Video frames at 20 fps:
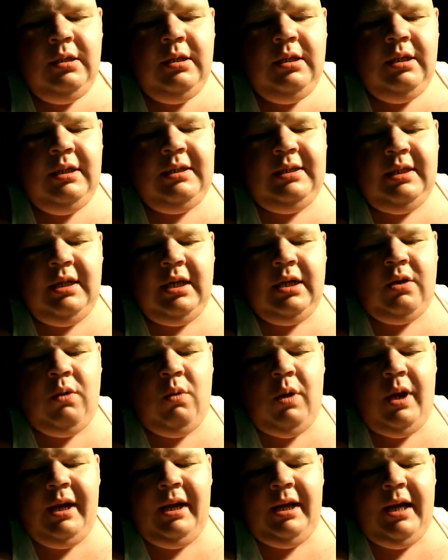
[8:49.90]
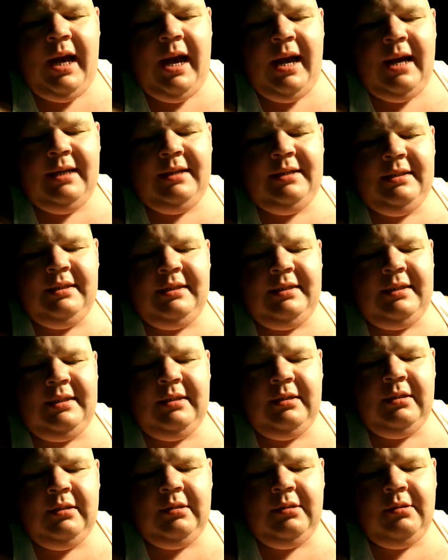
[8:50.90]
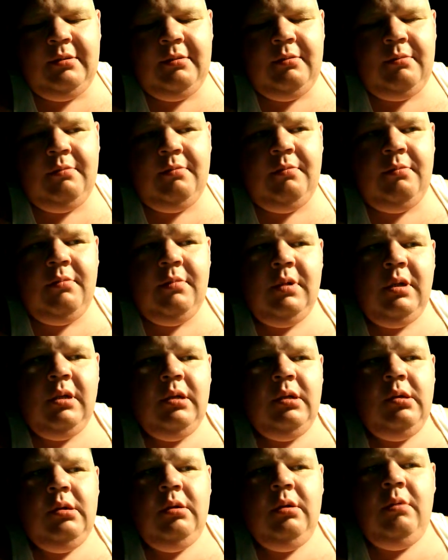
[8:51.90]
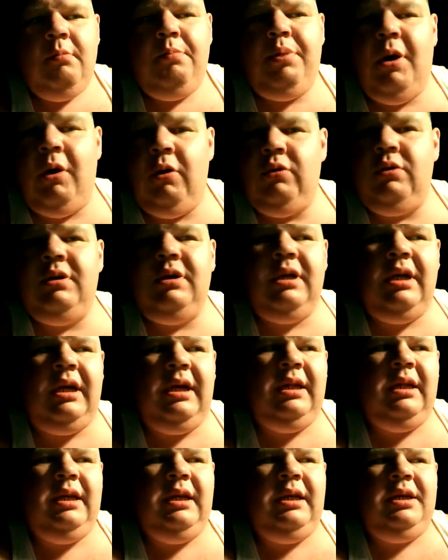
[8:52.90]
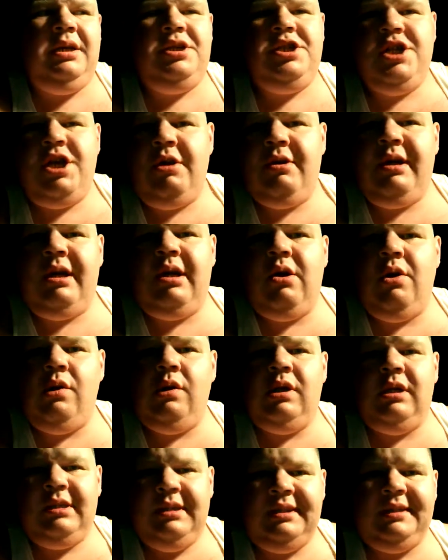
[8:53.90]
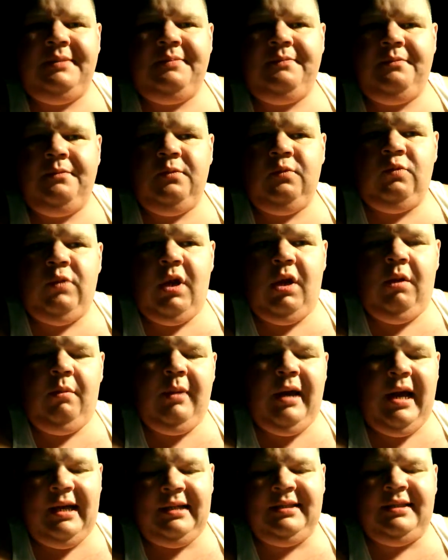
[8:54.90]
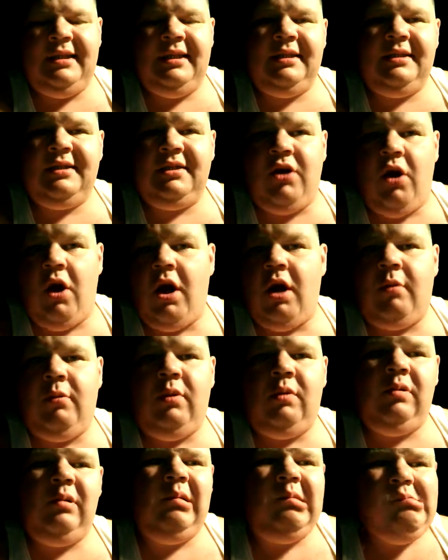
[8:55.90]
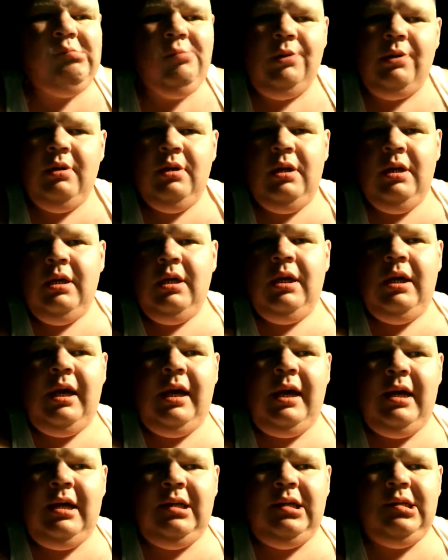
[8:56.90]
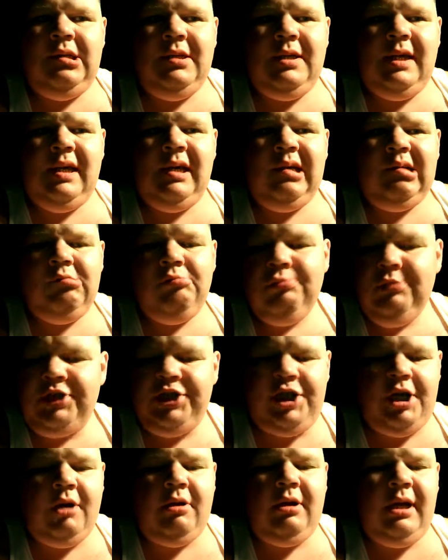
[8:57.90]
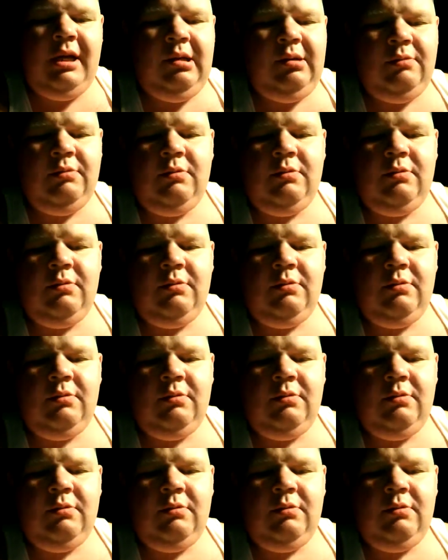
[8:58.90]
it's not quite as potent in the cherry cola realm as it is caramel and cherry.